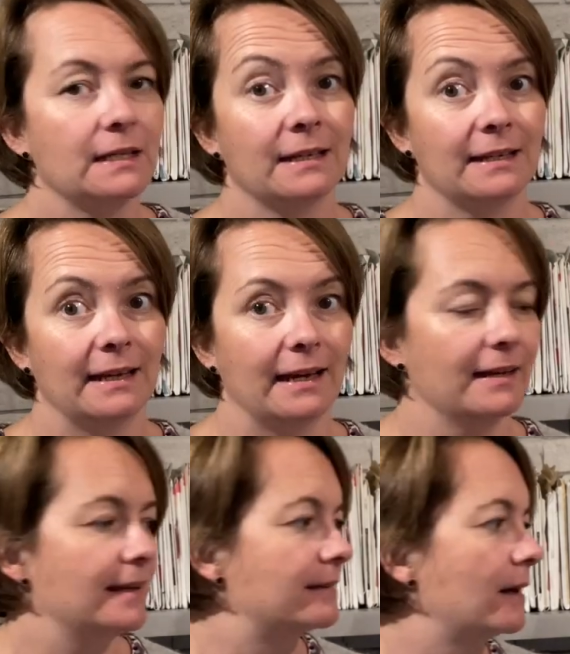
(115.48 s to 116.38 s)
yeah,
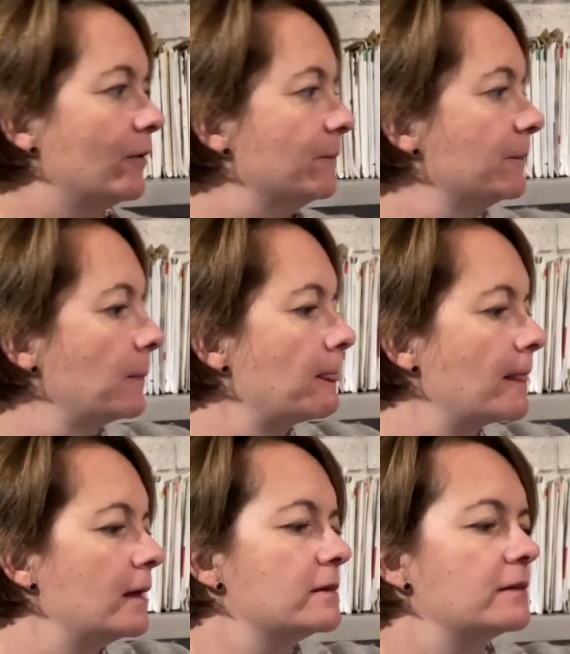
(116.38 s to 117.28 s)
let's go.
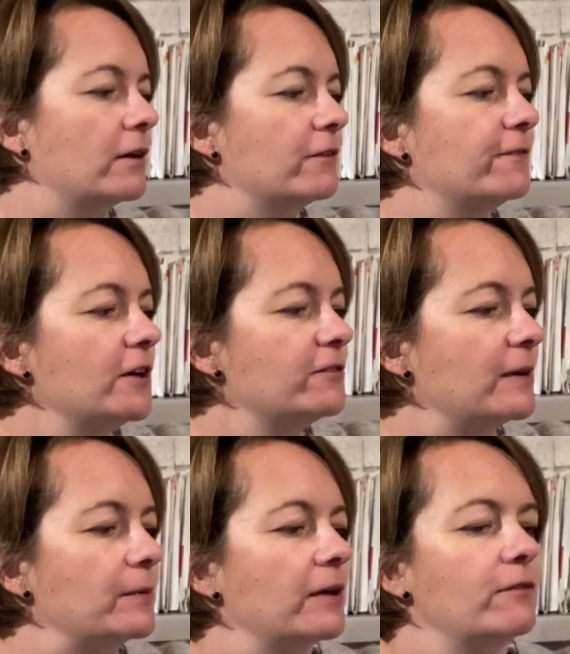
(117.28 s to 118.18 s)
So the first
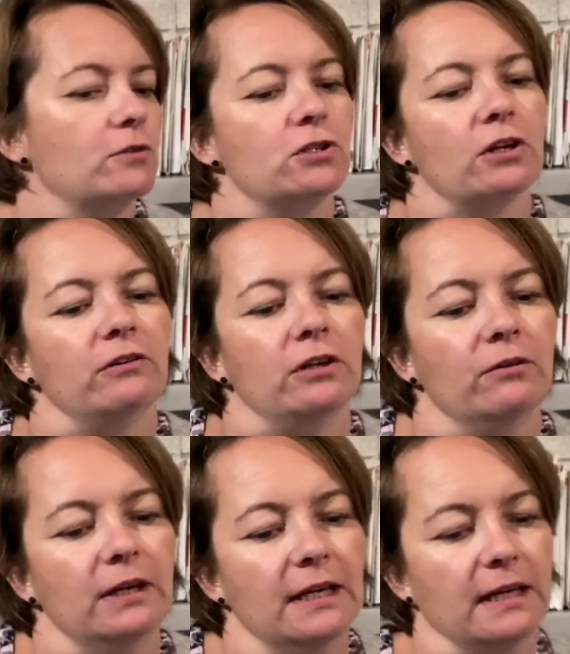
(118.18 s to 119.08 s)
fabric I've got to show you
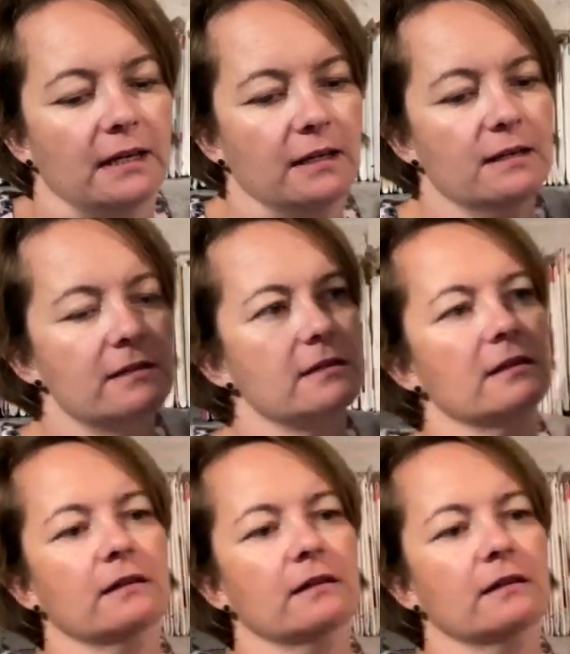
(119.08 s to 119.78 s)
is